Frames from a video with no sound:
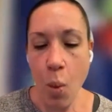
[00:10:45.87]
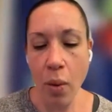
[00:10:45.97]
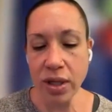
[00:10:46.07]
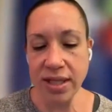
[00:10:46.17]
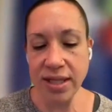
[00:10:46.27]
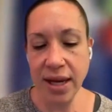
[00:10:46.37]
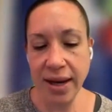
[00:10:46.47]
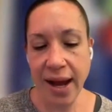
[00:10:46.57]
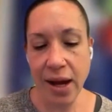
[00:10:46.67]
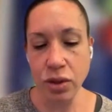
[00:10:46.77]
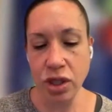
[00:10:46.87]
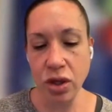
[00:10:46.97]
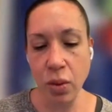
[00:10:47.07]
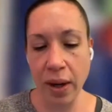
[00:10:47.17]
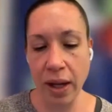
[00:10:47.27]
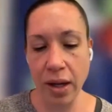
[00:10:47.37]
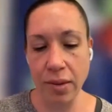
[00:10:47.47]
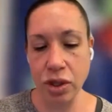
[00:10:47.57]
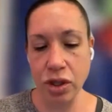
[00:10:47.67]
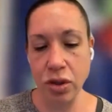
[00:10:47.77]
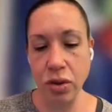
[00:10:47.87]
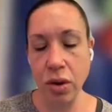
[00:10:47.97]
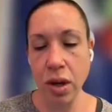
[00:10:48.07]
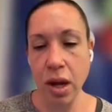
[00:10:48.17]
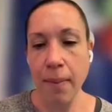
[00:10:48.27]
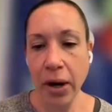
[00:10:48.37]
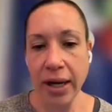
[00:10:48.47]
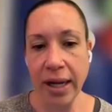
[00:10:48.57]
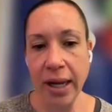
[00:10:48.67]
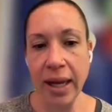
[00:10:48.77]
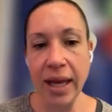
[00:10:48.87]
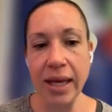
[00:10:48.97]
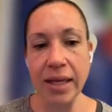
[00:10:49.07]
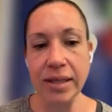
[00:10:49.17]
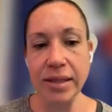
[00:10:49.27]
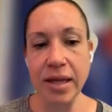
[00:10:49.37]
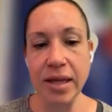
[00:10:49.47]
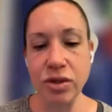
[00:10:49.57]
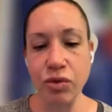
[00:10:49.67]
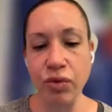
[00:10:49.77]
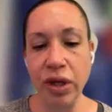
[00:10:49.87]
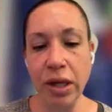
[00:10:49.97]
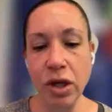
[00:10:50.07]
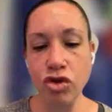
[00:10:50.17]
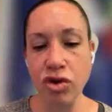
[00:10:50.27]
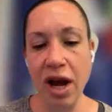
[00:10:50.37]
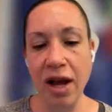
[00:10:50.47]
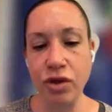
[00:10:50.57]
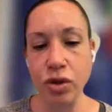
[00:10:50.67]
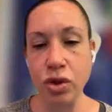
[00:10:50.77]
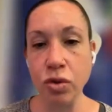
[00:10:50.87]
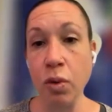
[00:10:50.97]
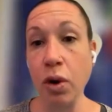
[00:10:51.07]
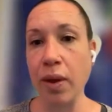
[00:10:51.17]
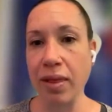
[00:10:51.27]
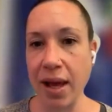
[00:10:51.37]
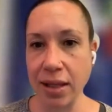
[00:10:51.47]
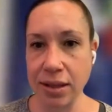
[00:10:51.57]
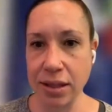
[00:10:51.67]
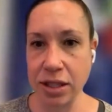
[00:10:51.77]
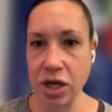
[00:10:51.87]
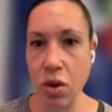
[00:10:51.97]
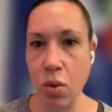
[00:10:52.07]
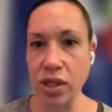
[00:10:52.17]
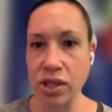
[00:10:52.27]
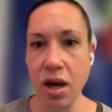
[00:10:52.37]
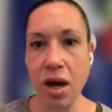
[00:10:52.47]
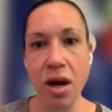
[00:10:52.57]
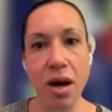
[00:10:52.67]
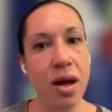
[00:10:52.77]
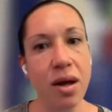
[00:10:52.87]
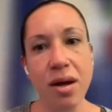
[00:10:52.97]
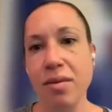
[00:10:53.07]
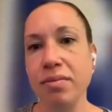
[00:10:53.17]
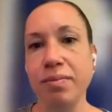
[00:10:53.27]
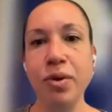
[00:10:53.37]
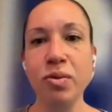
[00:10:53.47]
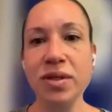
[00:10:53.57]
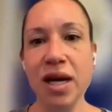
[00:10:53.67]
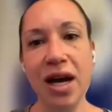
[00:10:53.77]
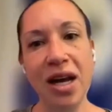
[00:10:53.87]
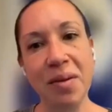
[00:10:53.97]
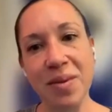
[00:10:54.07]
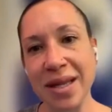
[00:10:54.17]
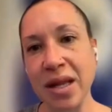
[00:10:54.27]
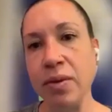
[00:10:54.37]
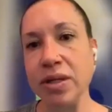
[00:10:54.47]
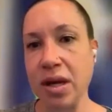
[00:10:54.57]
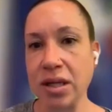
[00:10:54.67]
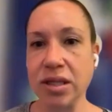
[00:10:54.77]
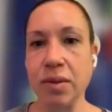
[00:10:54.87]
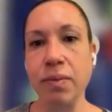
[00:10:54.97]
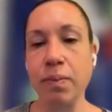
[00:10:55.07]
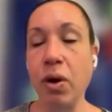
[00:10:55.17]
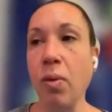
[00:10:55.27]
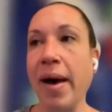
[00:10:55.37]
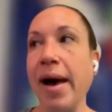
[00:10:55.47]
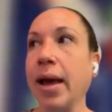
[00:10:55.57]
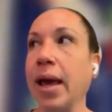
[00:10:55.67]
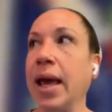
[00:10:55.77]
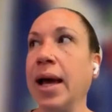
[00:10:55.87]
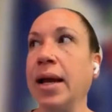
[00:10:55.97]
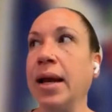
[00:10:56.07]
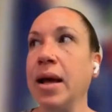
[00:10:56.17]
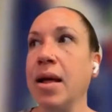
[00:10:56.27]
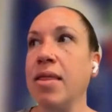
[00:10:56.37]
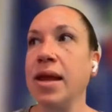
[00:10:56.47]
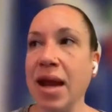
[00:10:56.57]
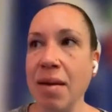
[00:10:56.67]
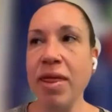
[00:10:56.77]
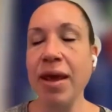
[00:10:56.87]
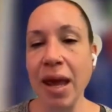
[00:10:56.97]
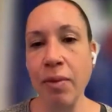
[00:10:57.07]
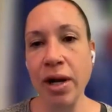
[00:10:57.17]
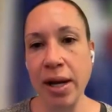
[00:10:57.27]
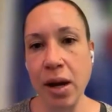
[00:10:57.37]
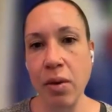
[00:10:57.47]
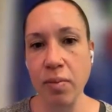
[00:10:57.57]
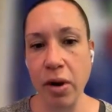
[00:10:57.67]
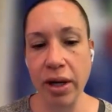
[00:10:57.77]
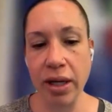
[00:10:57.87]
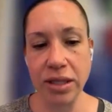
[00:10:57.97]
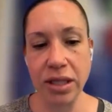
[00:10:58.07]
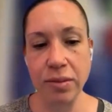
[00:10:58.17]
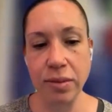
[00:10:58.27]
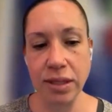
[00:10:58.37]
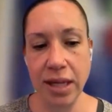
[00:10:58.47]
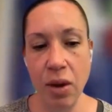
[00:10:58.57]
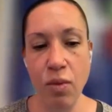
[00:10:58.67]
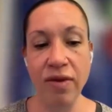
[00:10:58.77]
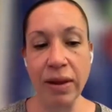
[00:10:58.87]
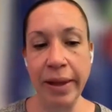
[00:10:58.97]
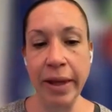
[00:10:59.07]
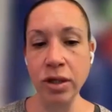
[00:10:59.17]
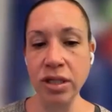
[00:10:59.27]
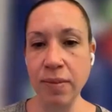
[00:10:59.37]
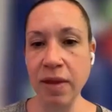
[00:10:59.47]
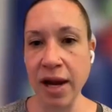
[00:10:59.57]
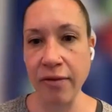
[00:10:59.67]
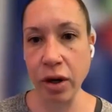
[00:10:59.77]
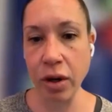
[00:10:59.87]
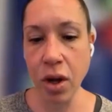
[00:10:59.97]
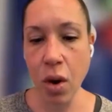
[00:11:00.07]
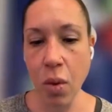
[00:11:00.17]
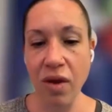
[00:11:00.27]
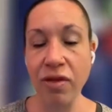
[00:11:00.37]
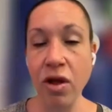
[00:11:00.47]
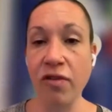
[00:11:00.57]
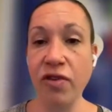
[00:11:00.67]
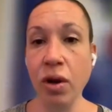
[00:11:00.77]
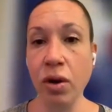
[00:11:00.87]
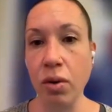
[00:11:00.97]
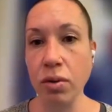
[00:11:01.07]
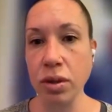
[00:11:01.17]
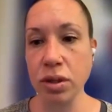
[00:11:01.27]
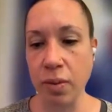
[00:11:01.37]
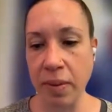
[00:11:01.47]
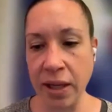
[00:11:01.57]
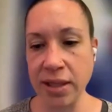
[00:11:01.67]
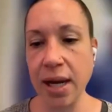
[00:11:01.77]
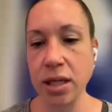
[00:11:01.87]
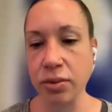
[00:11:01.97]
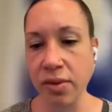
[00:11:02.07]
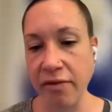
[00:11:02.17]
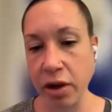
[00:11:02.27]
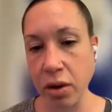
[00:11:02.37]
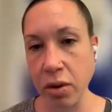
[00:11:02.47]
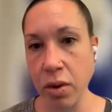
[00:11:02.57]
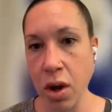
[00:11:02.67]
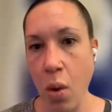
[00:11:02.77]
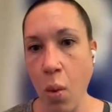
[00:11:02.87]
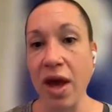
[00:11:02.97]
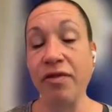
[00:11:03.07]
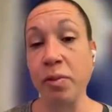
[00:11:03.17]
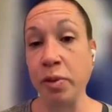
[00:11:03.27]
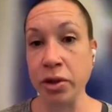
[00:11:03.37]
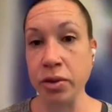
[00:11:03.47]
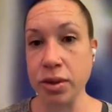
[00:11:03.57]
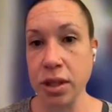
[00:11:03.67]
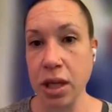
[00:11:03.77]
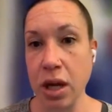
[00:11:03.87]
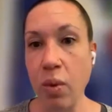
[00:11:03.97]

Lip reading: What we're seeing now too, when it comes to marketing, is this real drive to do more with less. So we saw boom times and then we saw some pullback. And the name of the game right now with marketing teams is, hey, we have a leaner team than ever. We have loftier goals. We're being tied to revenue. We have to produce.